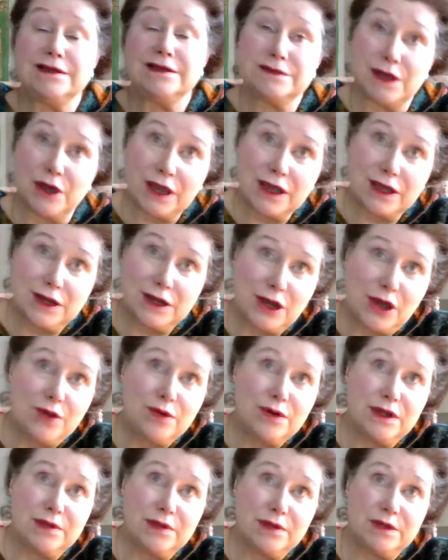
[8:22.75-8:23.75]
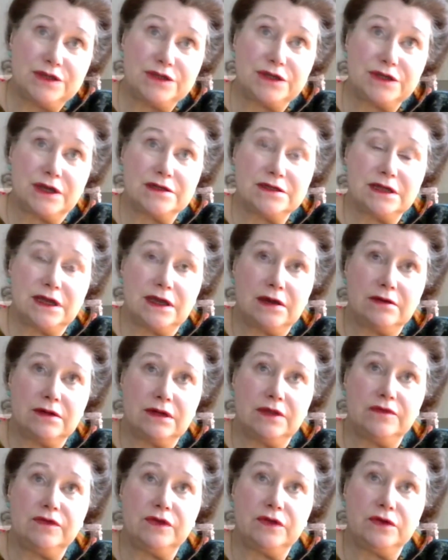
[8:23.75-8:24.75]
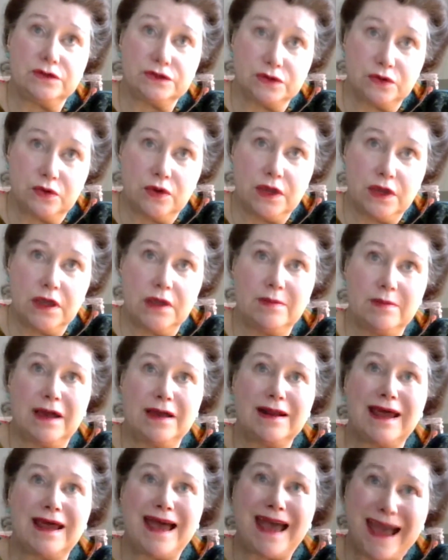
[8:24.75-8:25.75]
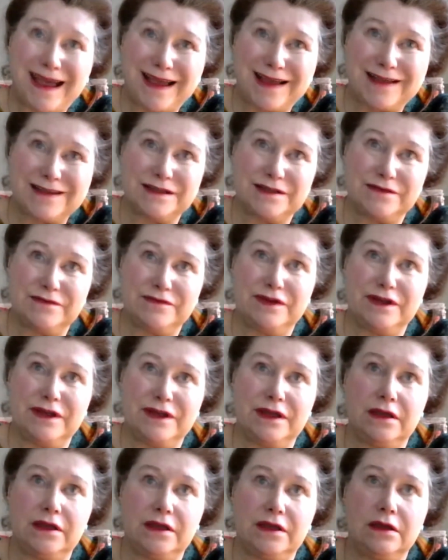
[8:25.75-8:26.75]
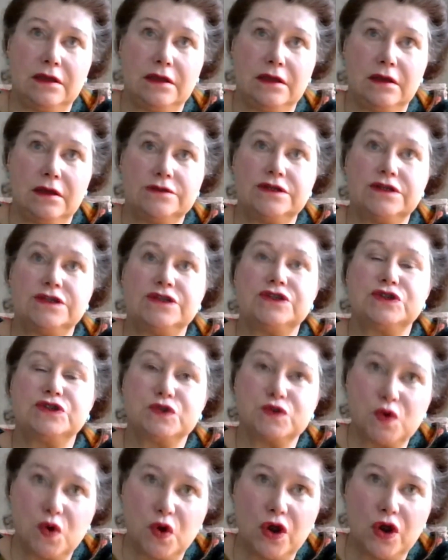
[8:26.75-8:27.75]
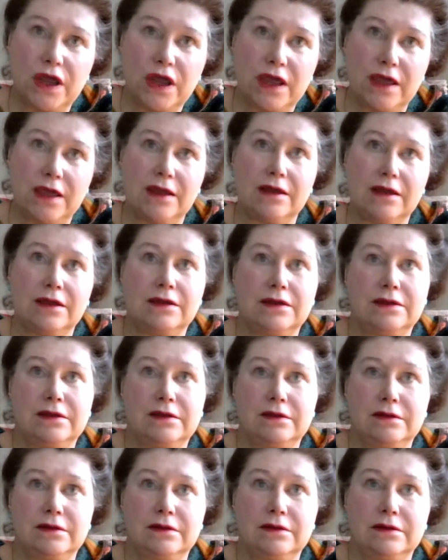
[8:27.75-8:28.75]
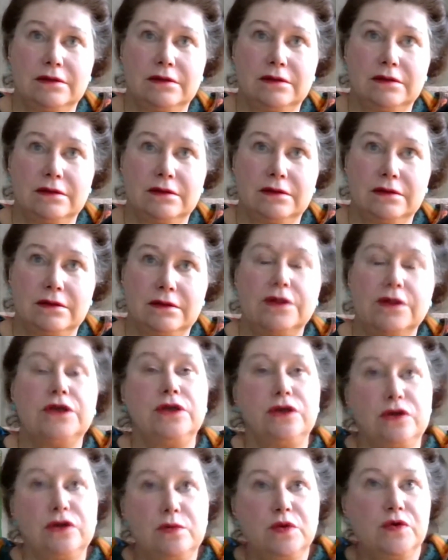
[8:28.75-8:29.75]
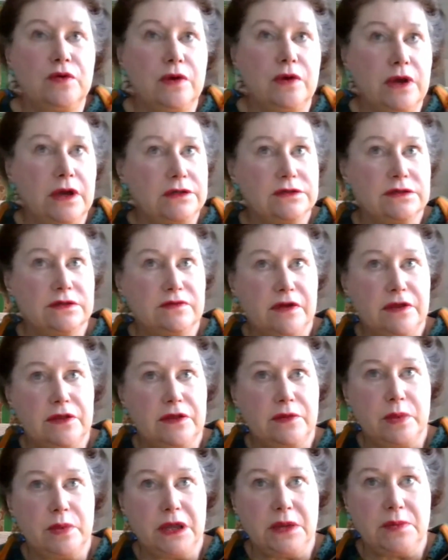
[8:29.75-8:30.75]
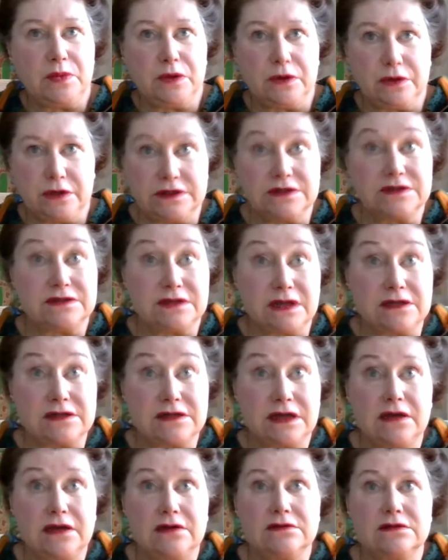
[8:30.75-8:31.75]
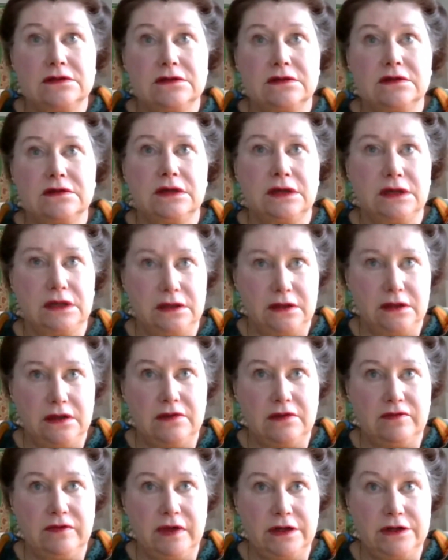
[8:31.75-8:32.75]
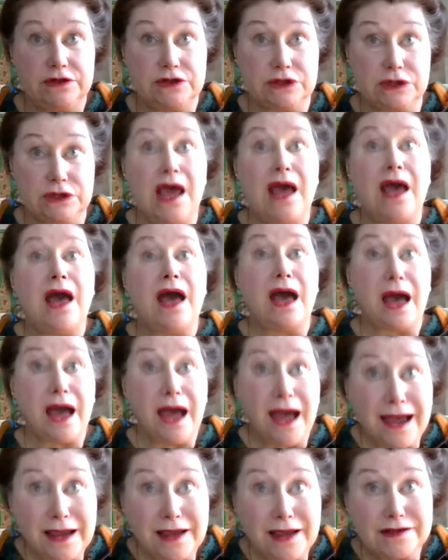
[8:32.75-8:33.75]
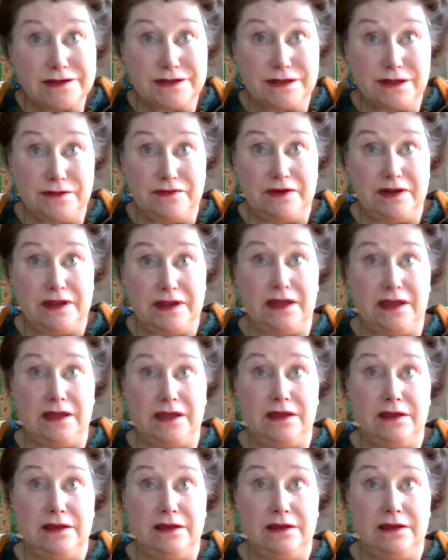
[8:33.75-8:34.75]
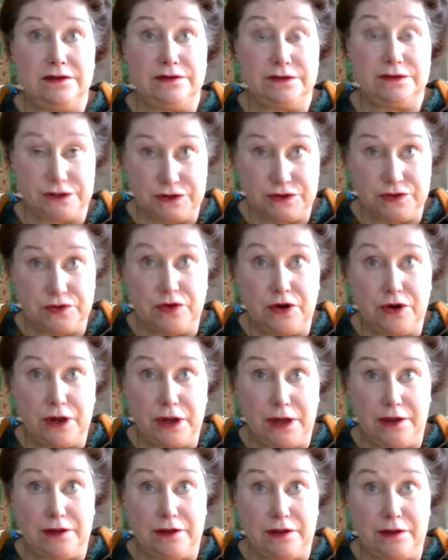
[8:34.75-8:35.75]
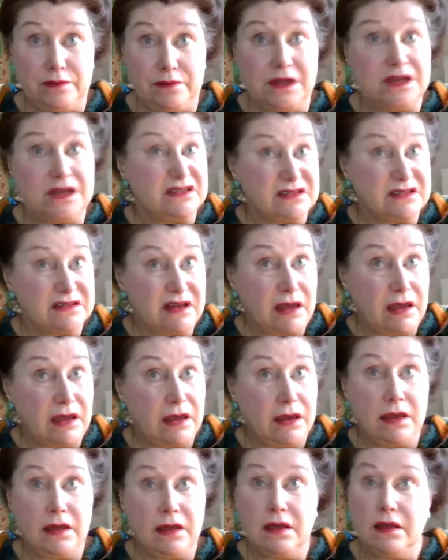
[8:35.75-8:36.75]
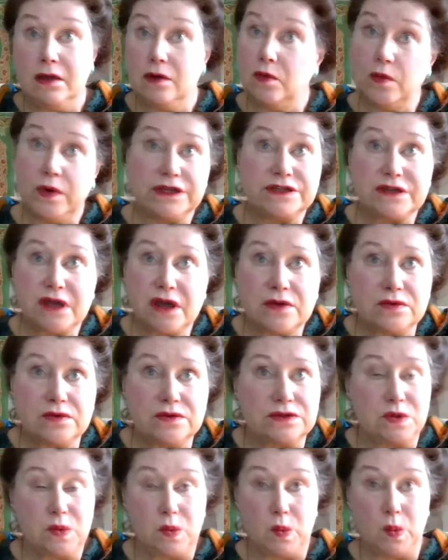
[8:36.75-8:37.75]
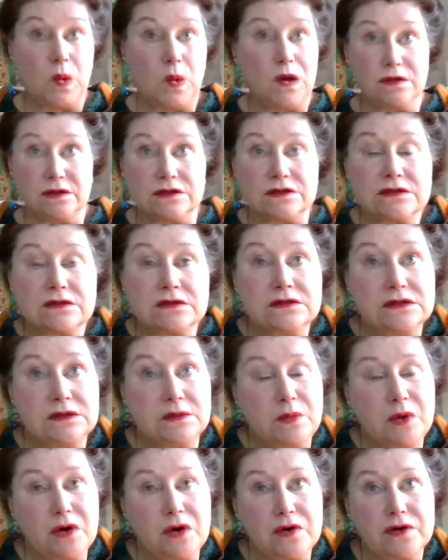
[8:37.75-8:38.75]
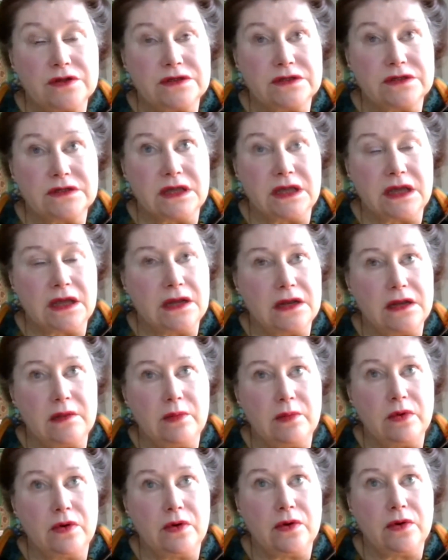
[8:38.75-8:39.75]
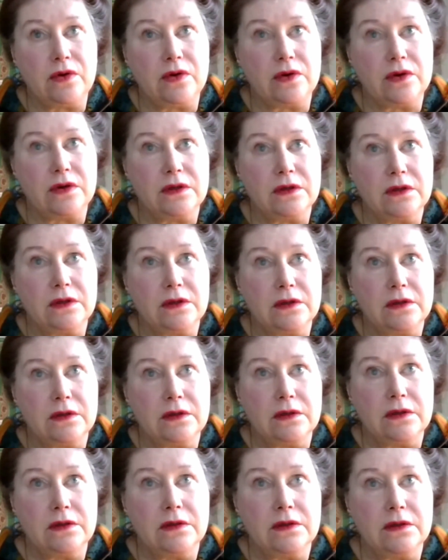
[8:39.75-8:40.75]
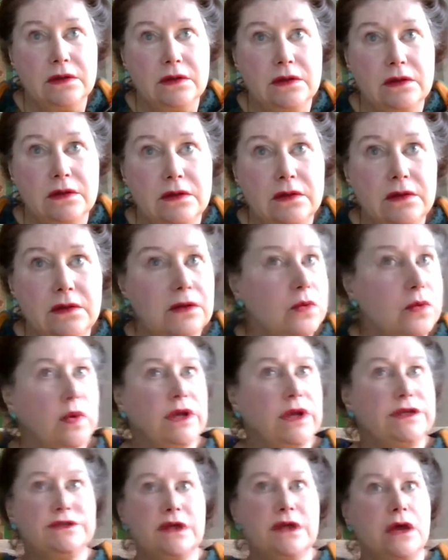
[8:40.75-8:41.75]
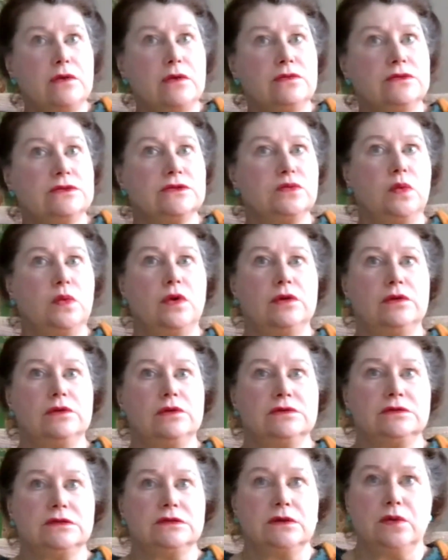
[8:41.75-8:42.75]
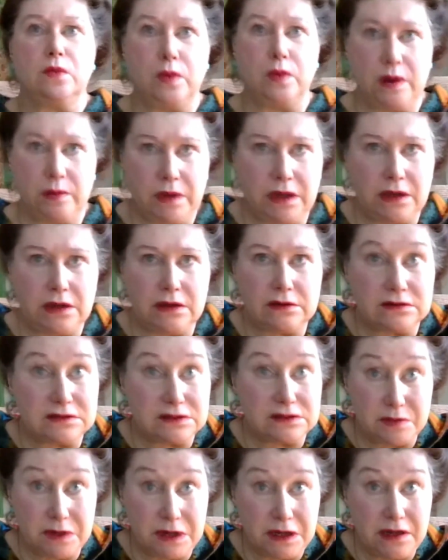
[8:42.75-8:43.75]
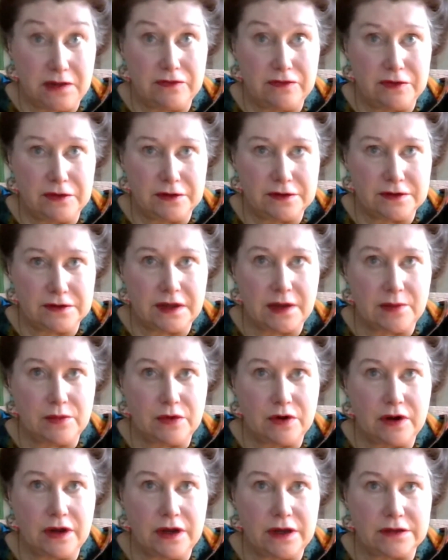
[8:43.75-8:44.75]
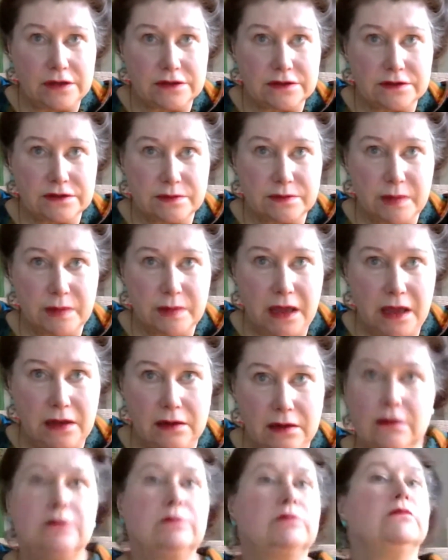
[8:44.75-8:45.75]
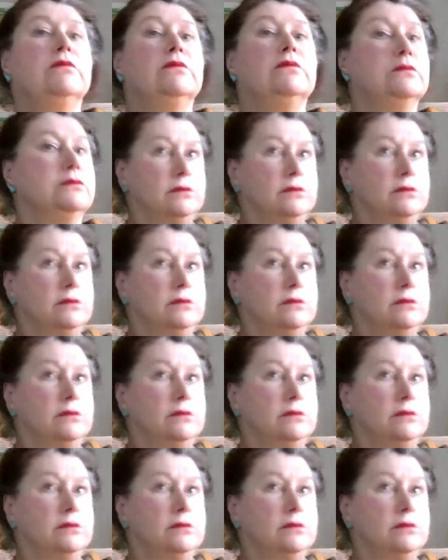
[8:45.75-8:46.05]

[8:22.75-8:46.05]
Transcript: can only be shut down if you're talking about actively destroying the human rights of other people that are set out in the convention, actively destroying them, saying, we don't want democracy anymore. We don't want women to be given the same rights as men.